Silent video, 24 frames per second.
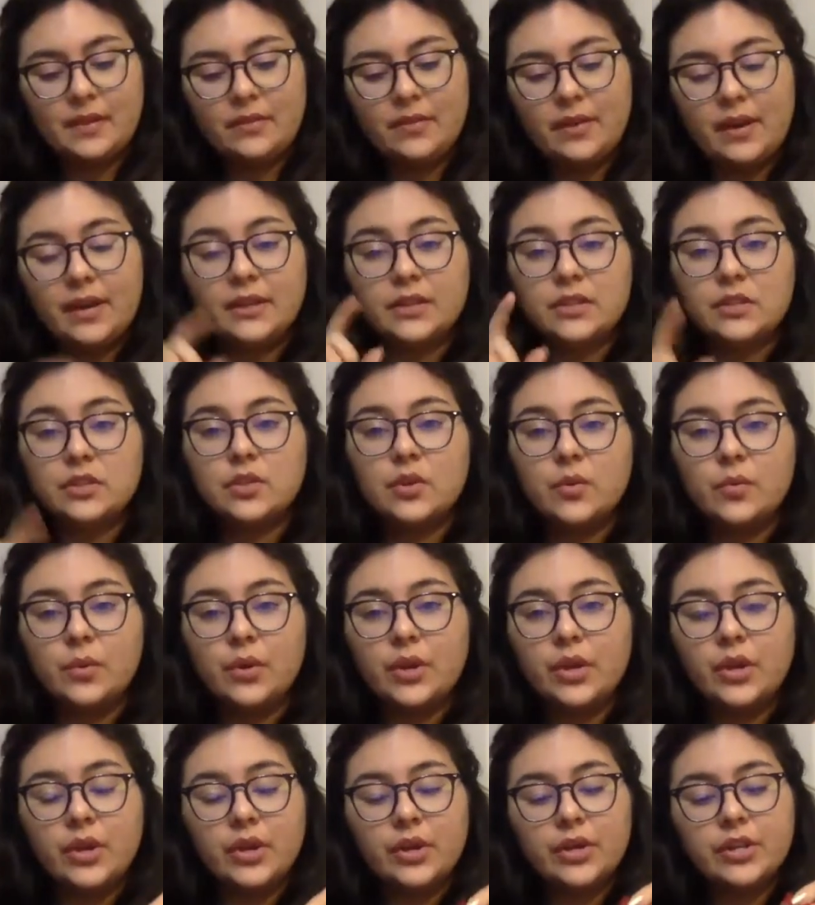Okay, so
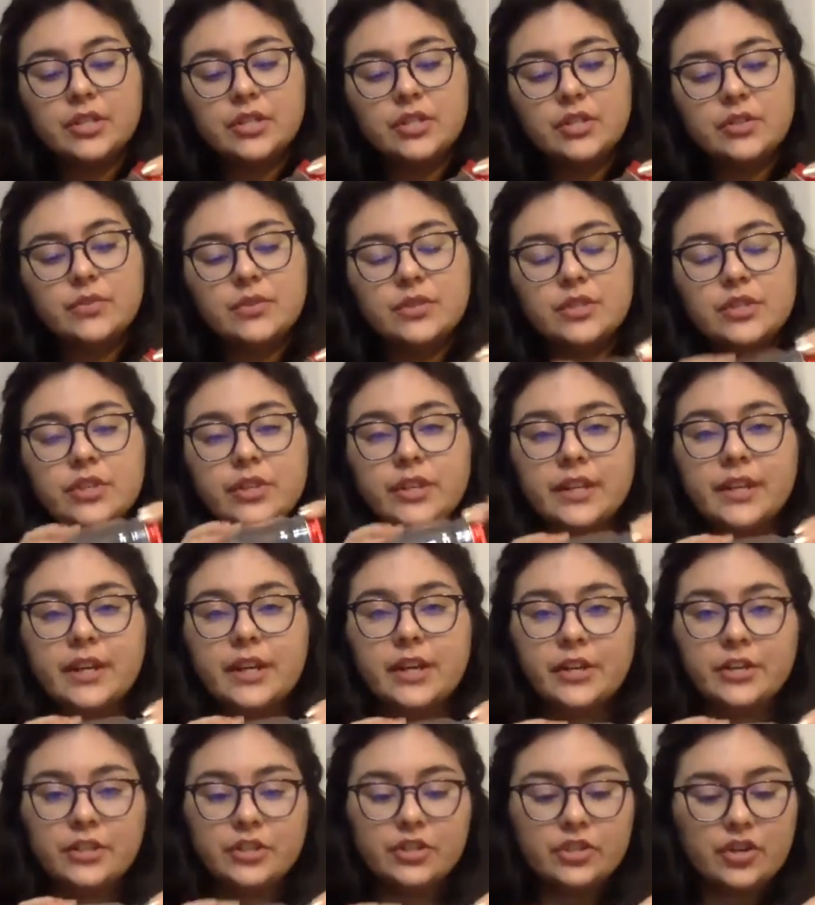what you're gonna do is you're gonna
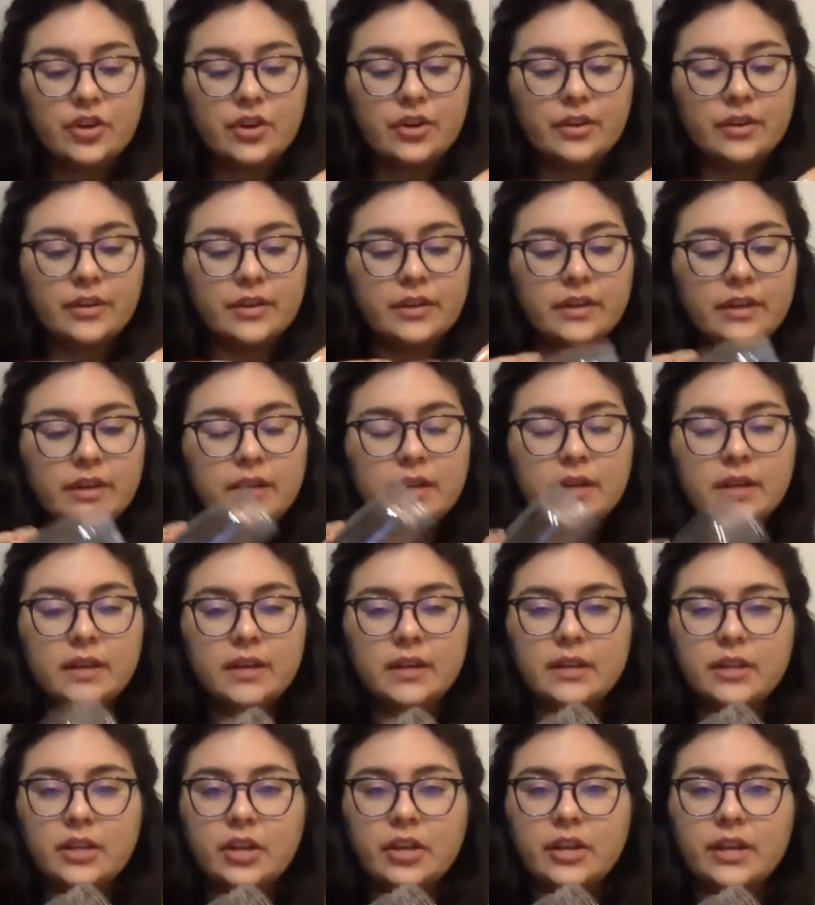get your jar,
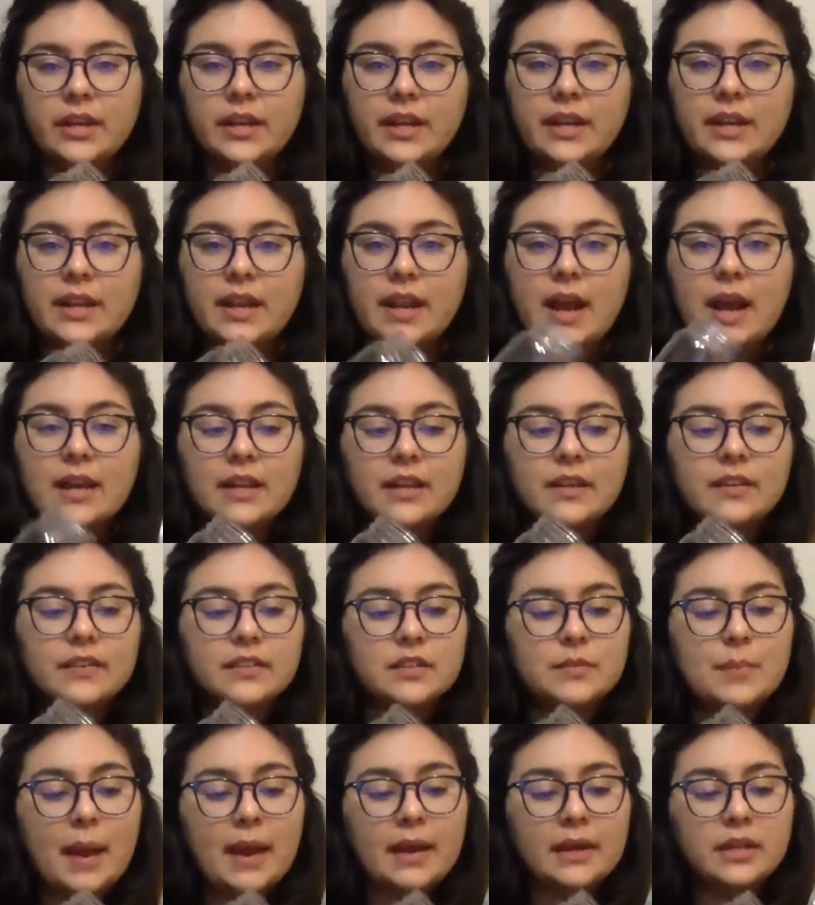you're gonna get it out of
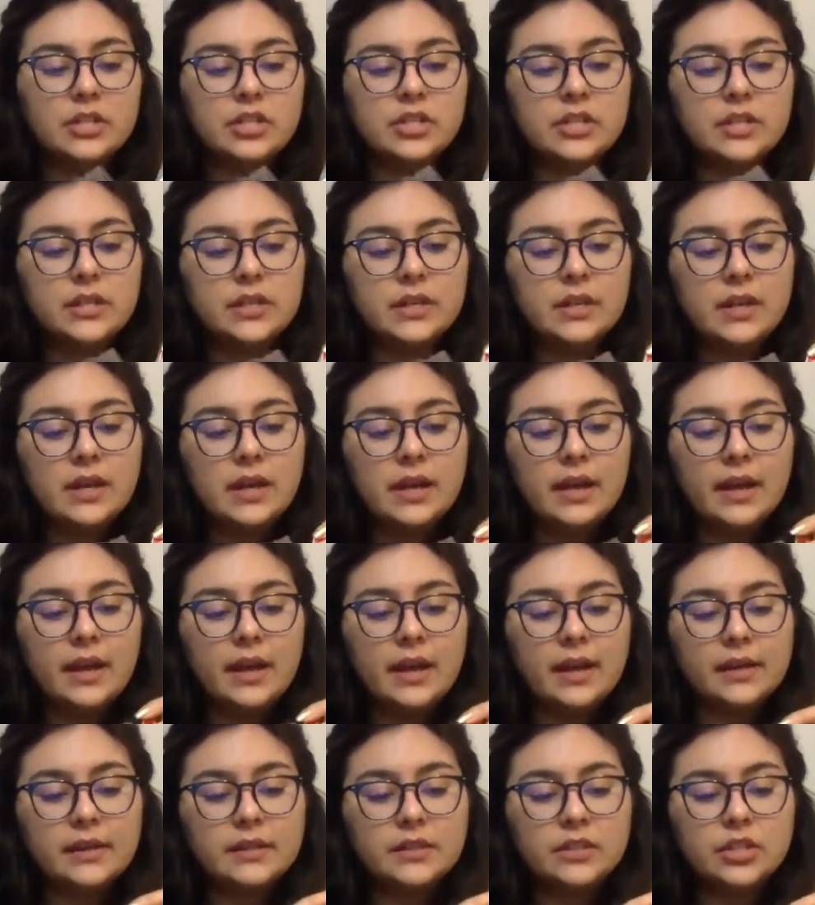its packaging,
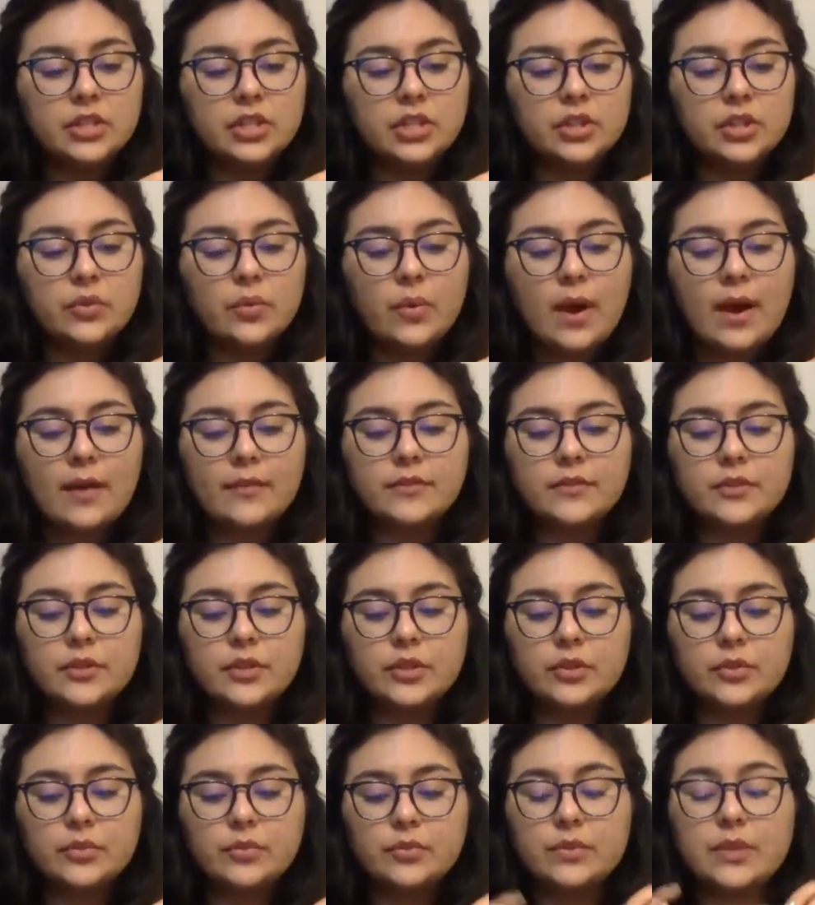and you don't have to
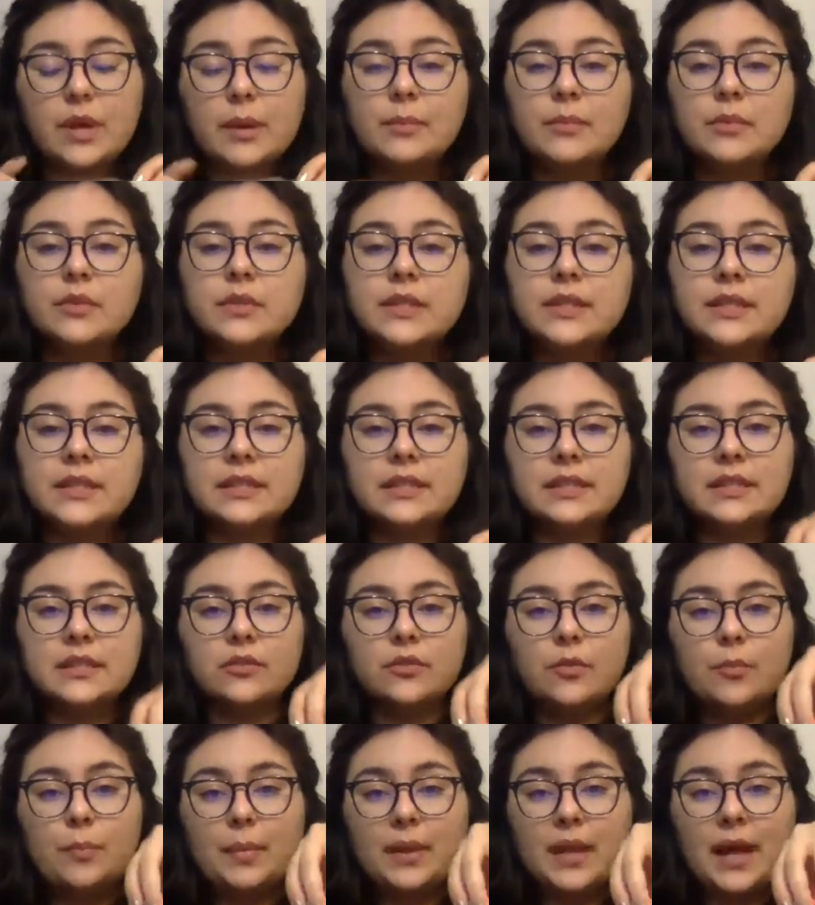use, I'm using this
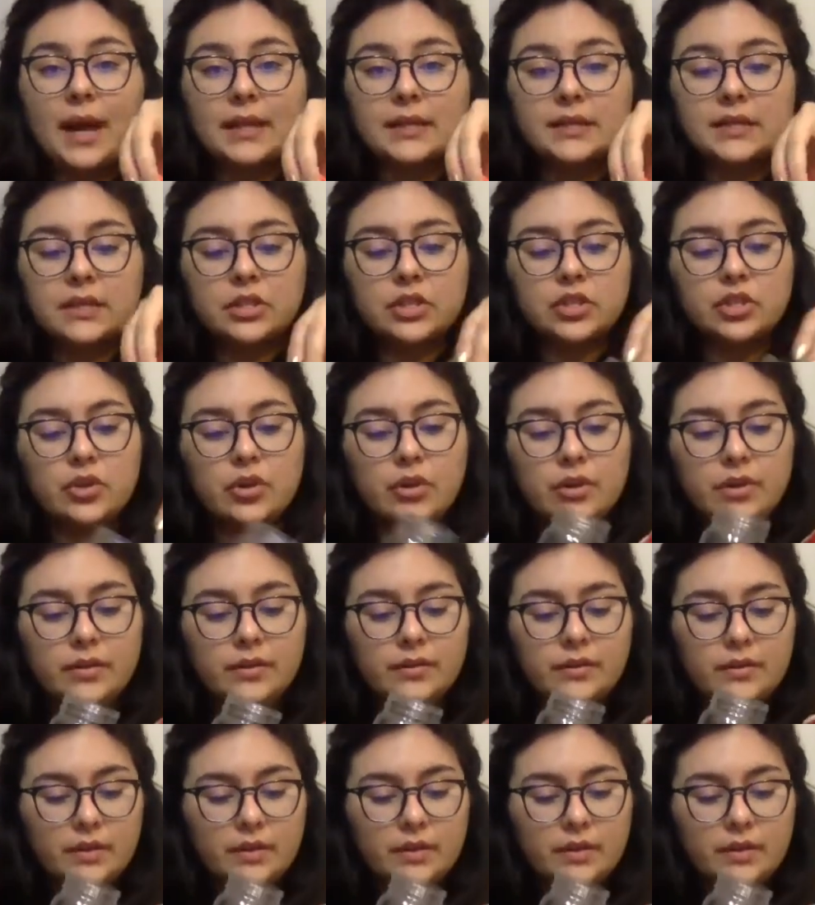little plastic jar,